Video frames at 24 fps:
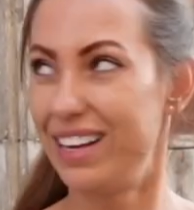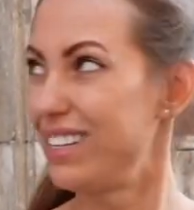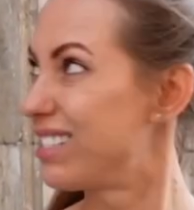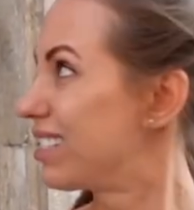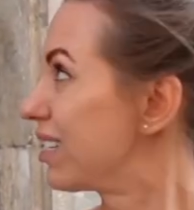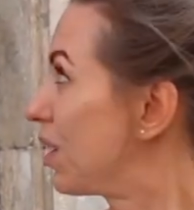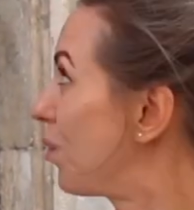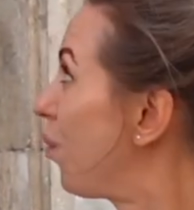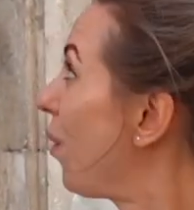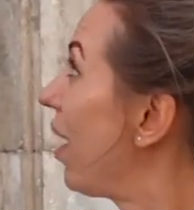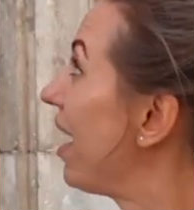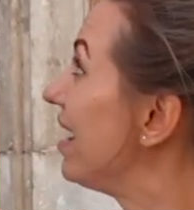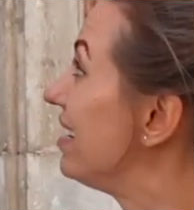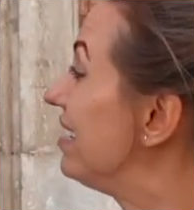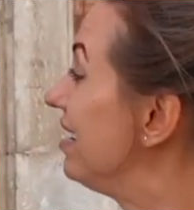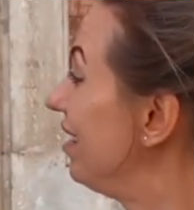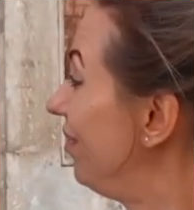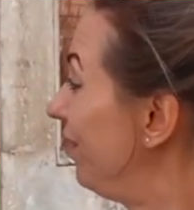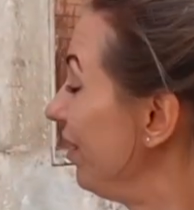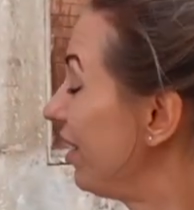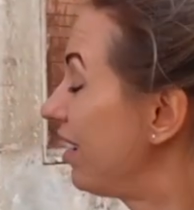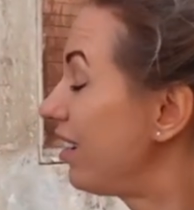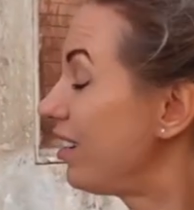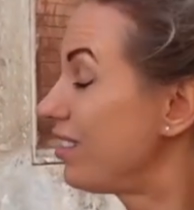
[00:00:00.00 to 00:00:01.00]
it's quite
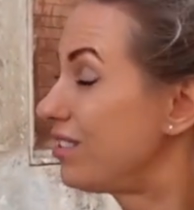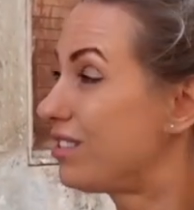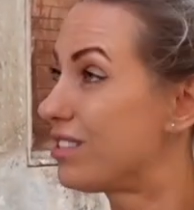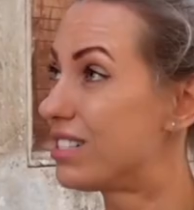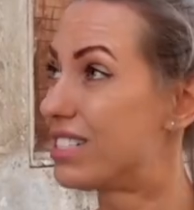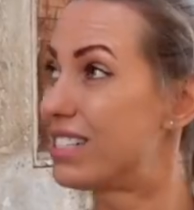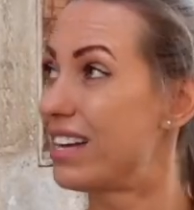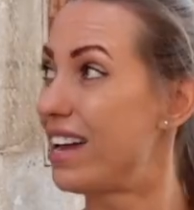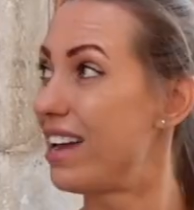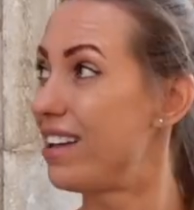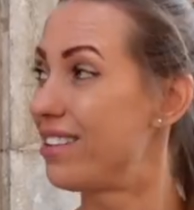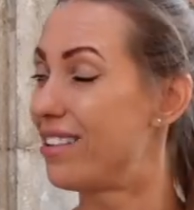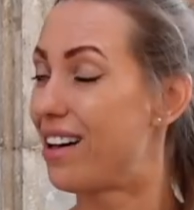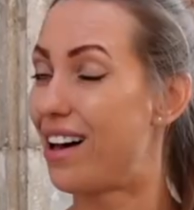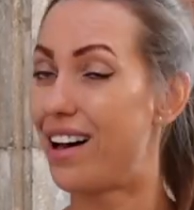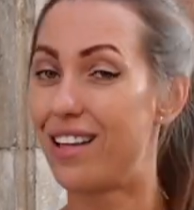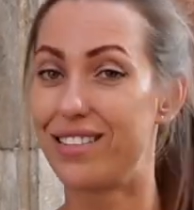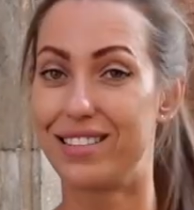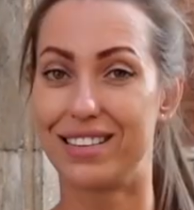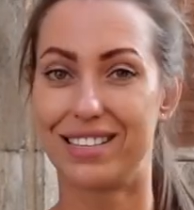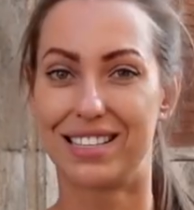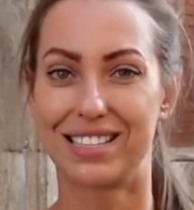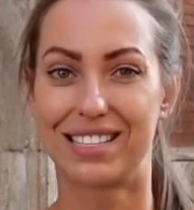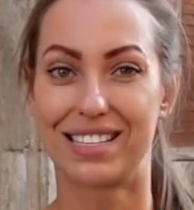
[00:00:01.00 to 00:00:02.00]
difficult to say
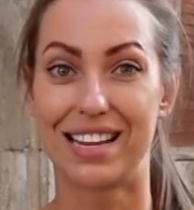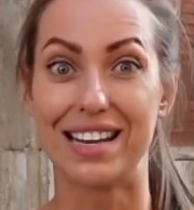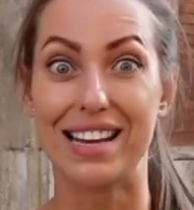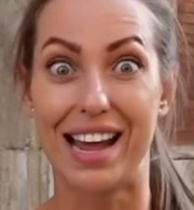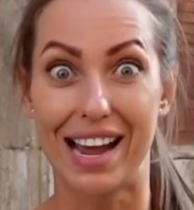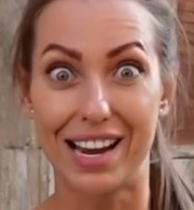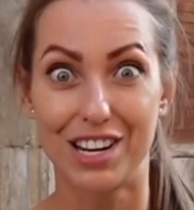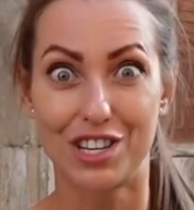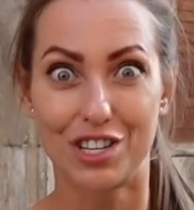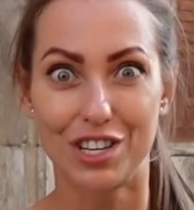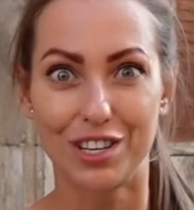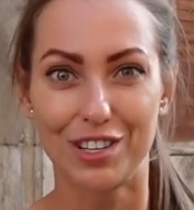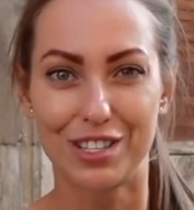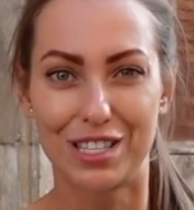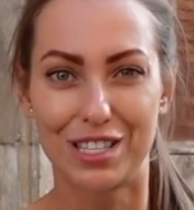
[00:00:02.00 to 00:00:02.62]
that this is an actual